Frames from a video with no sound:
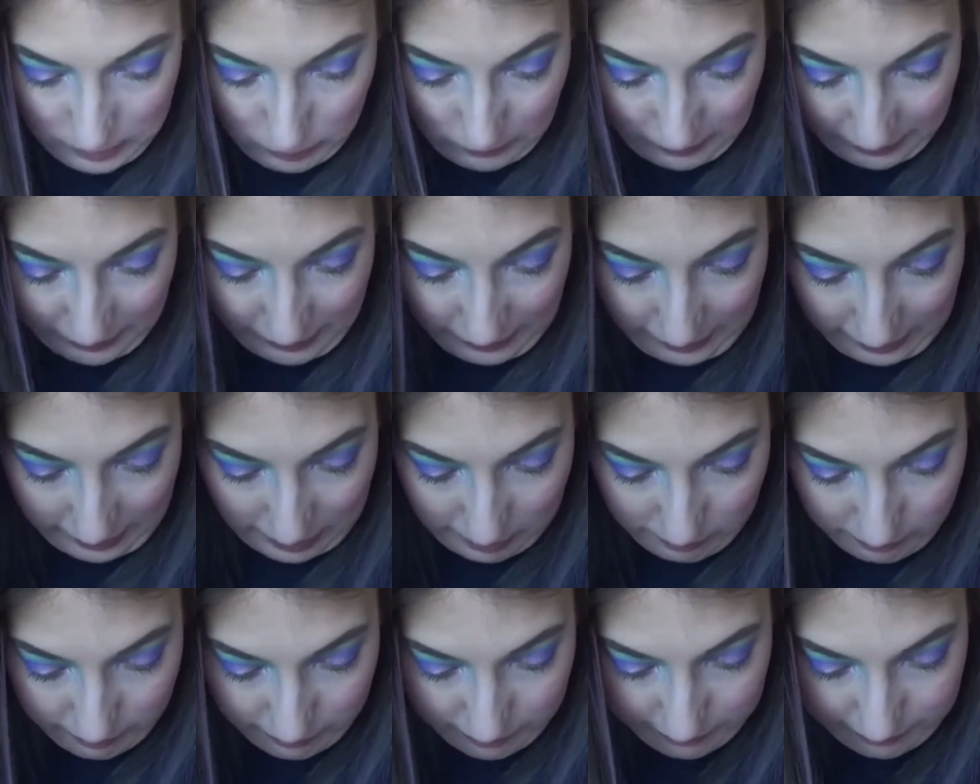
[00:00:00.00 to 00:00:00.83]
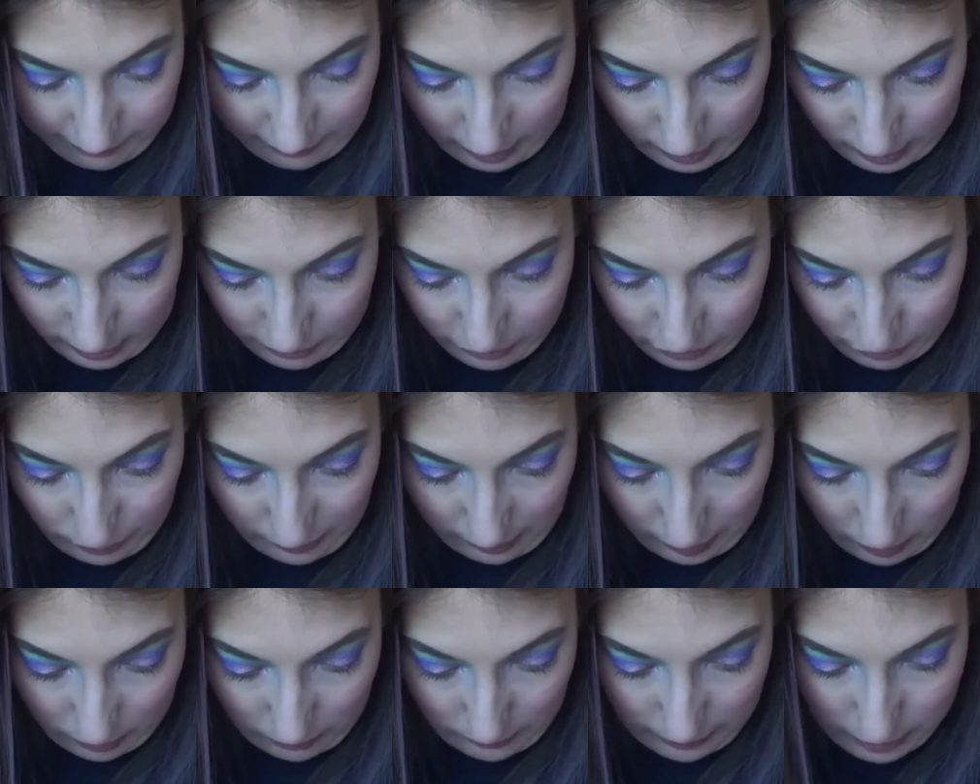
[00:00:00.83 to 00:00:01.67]
we have Ferris
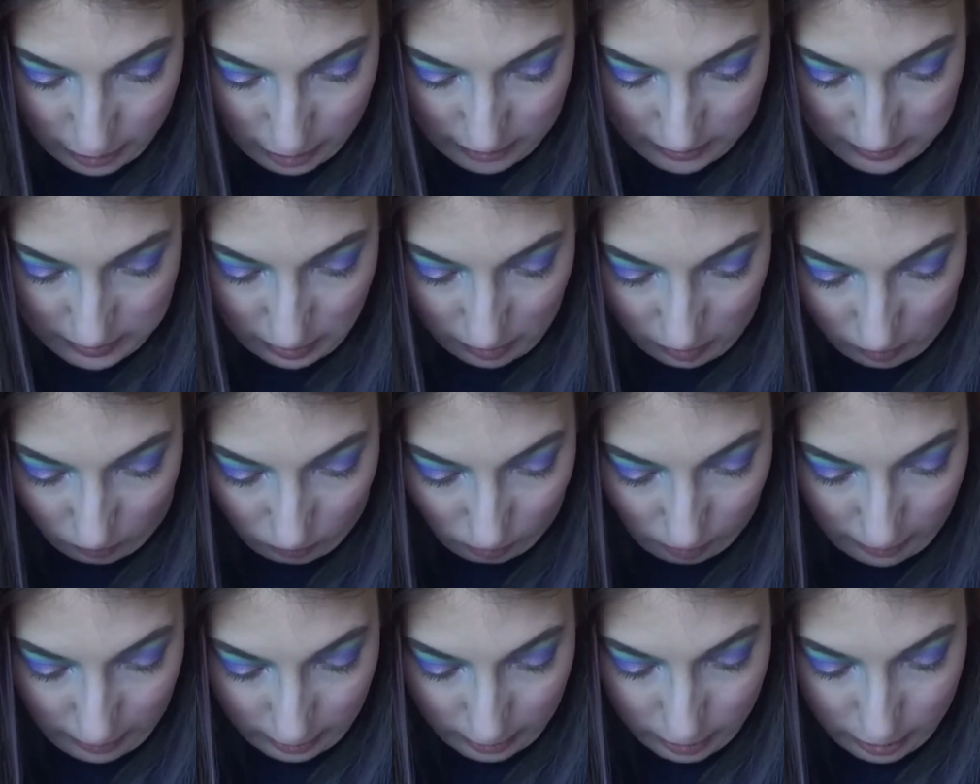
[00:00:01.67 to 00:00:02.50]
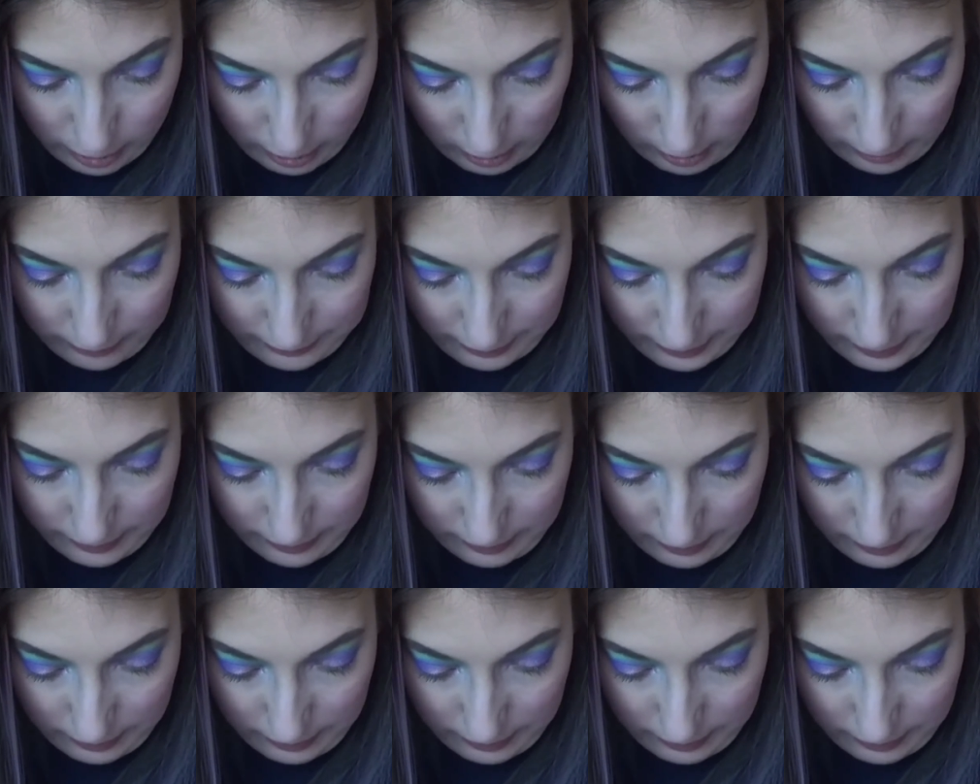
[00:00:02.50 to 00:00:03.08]
Wheel, which is the orange color.